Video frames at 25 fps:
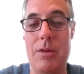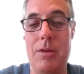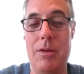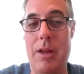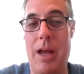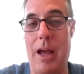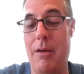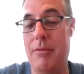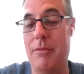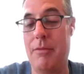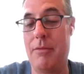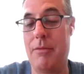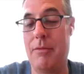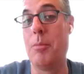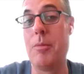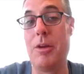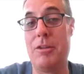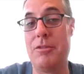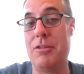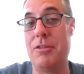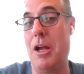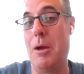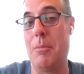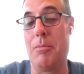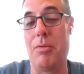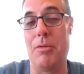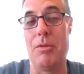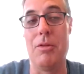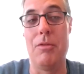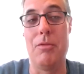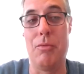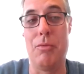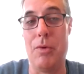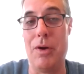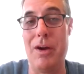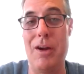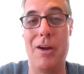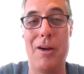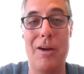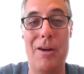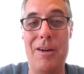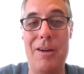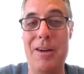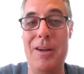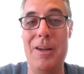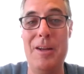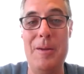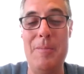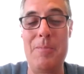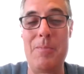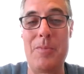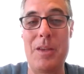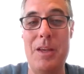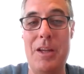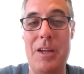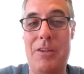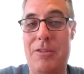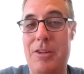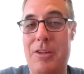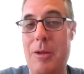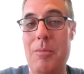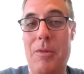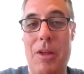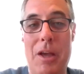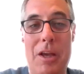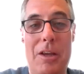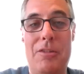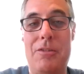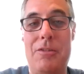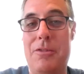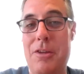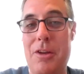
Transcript: have some example of where it seemed like,